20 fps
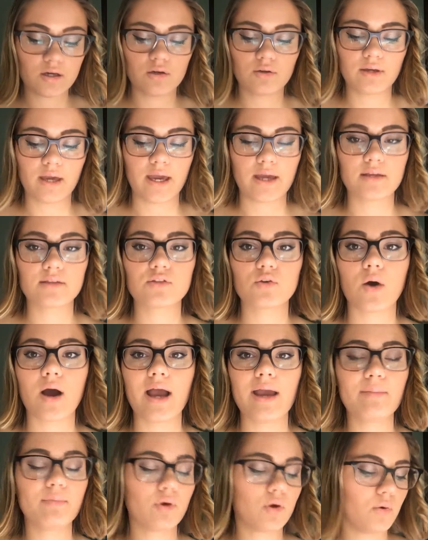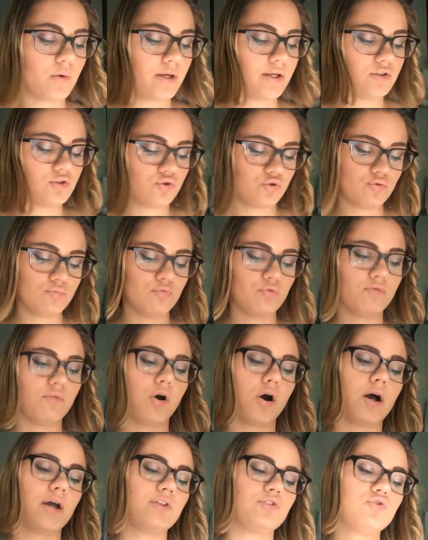Okay, so I'm going to move
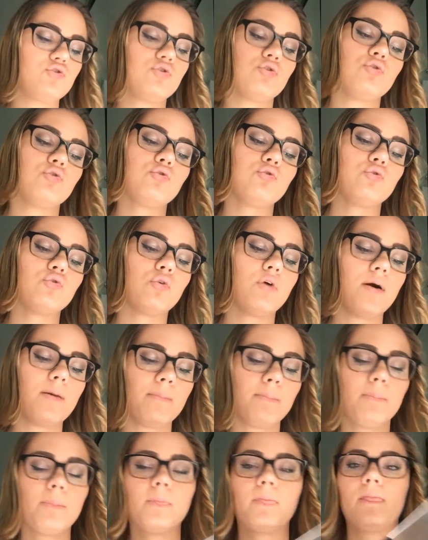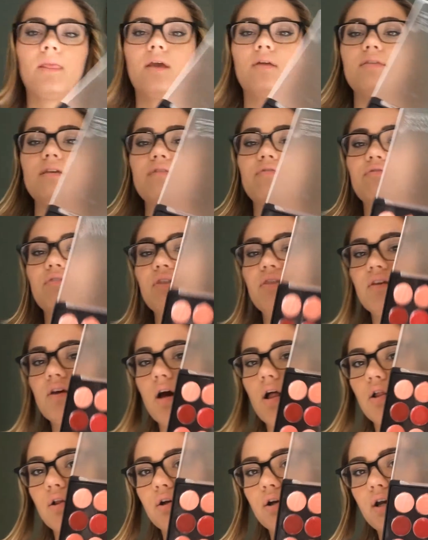on to the 5th
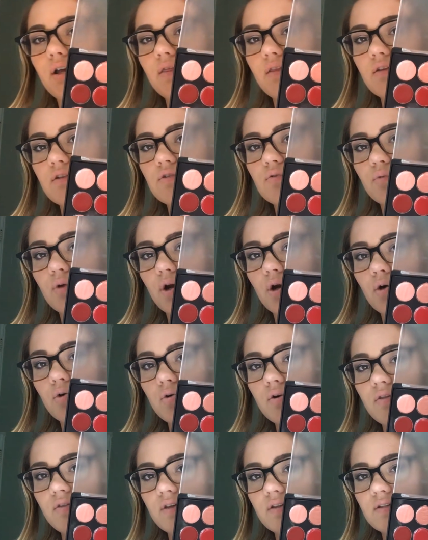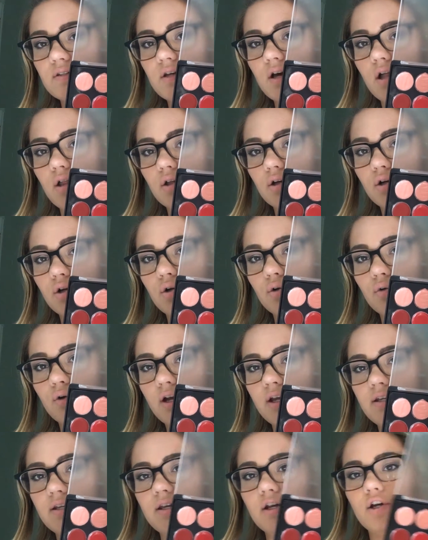color in this row, this color
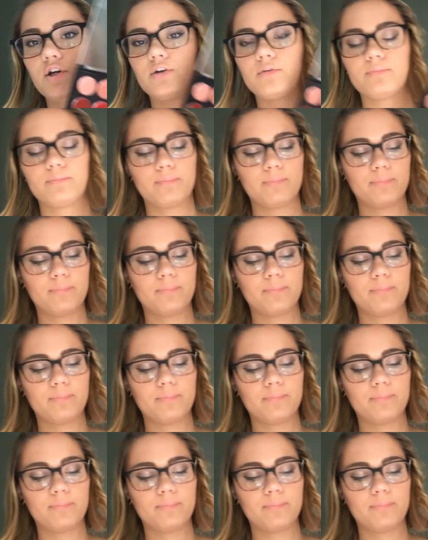right here.